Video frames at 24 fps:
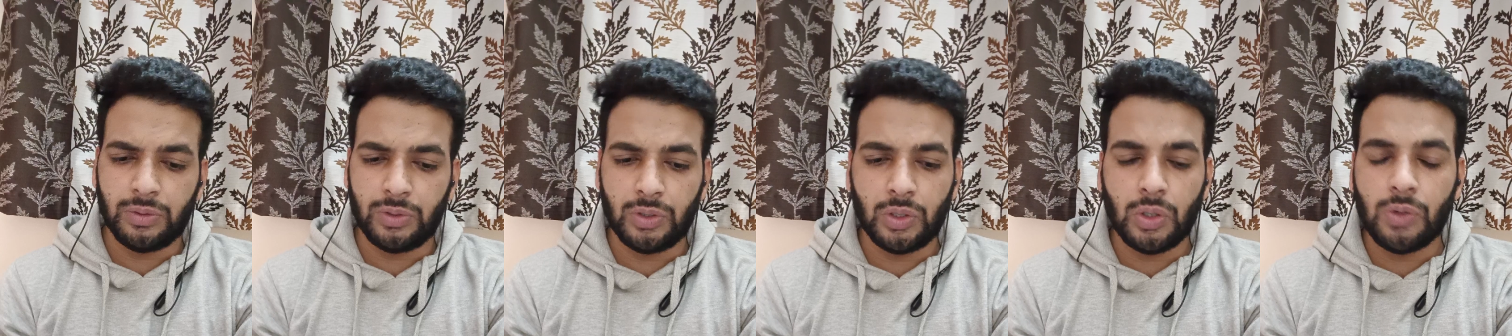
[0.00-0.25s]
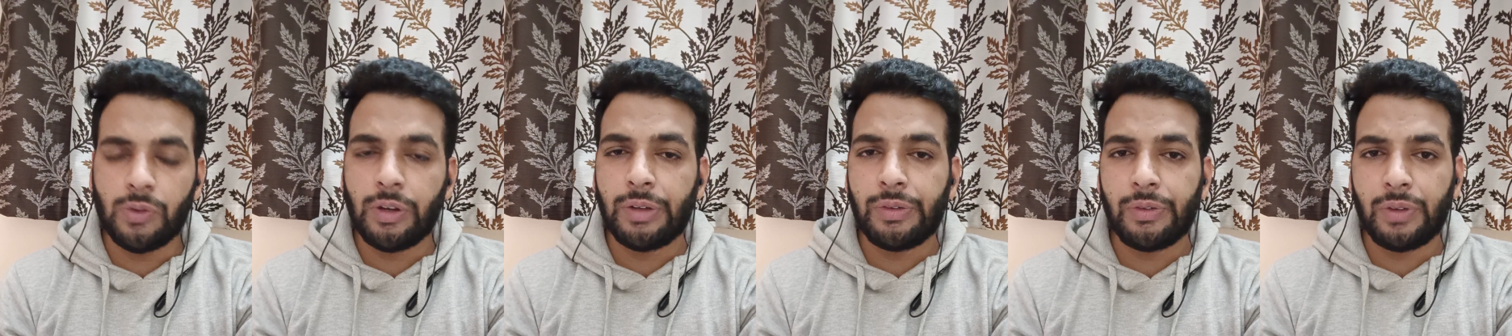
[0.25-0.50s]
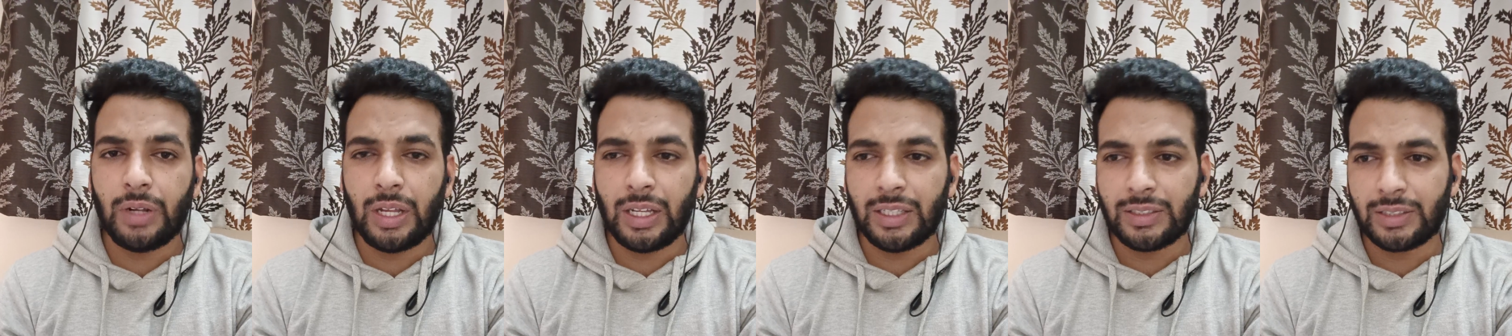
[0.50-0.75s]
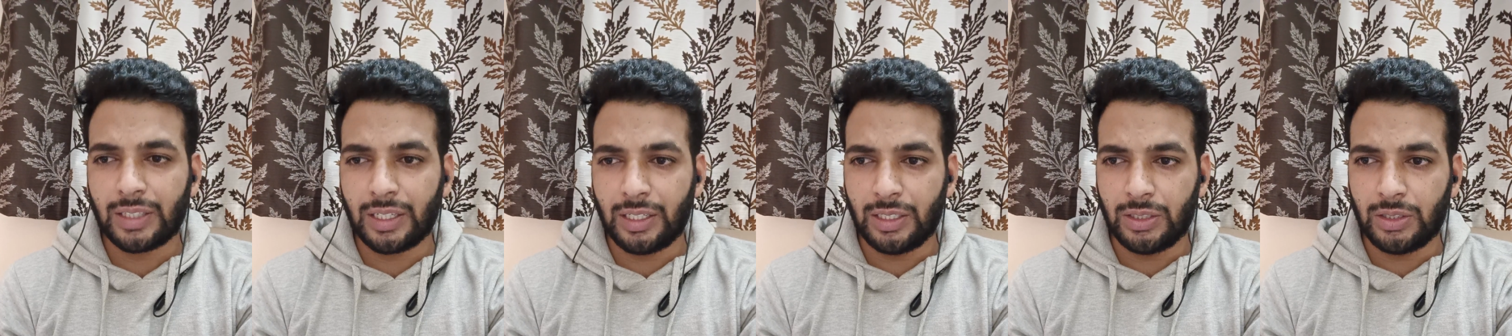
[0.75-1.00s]
No one will
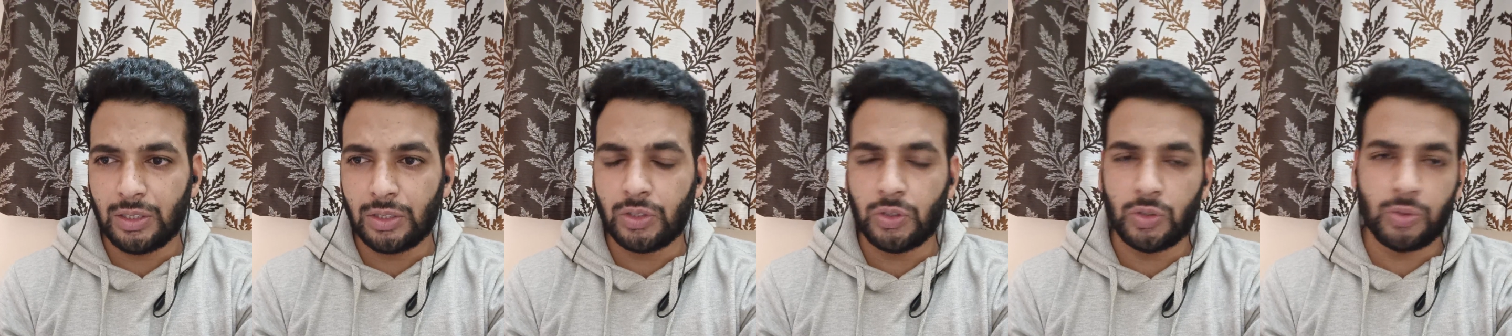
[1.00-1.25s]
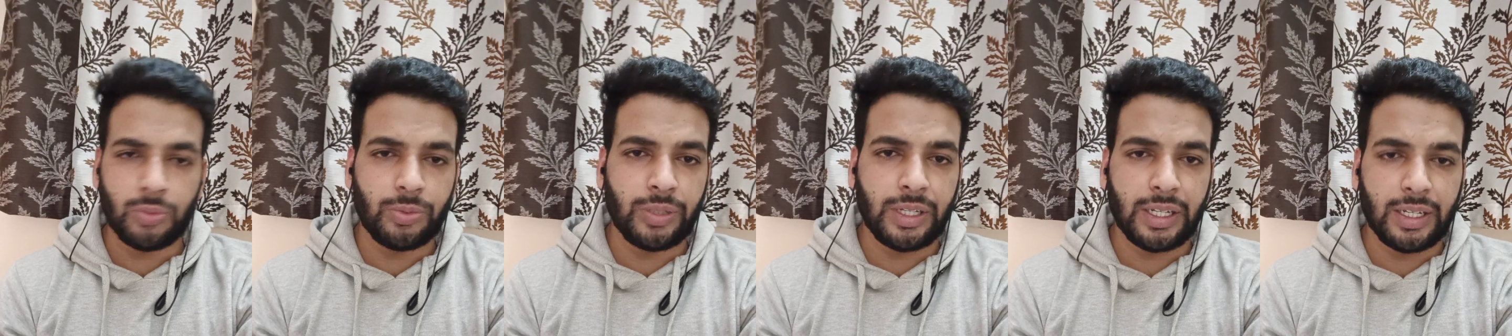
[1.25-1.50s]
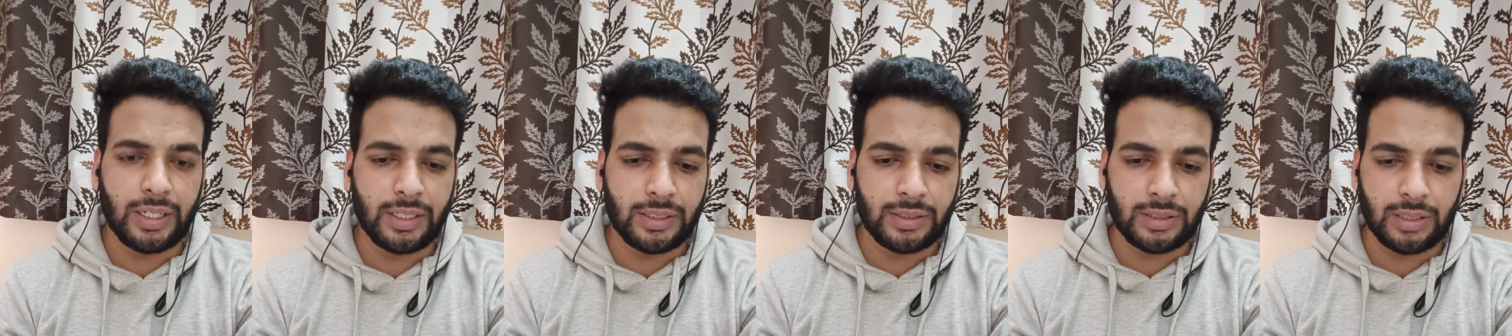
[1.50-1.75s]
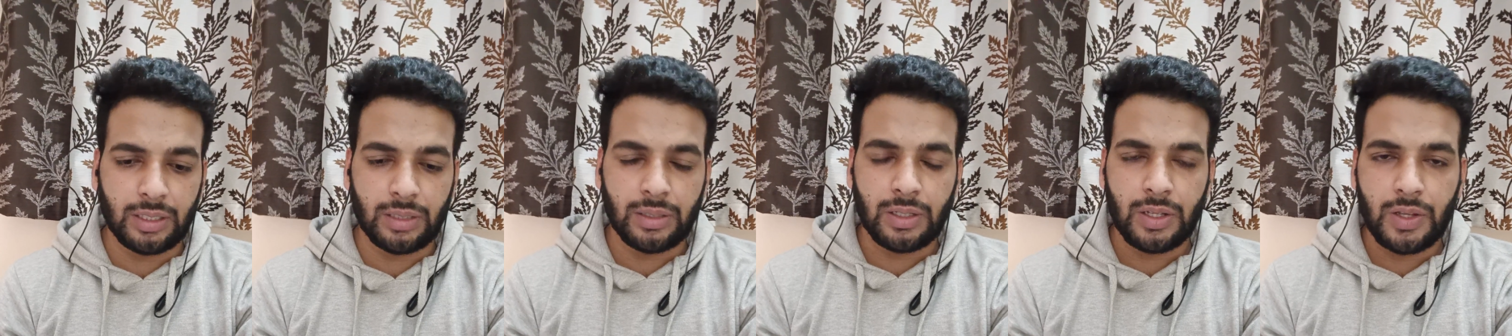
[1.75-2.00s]
ask anything
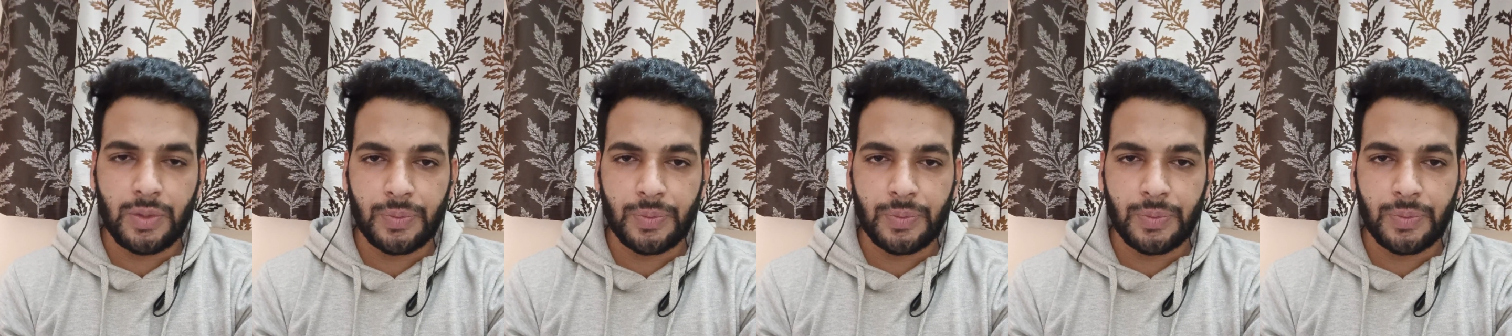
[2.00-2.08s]
UBISL.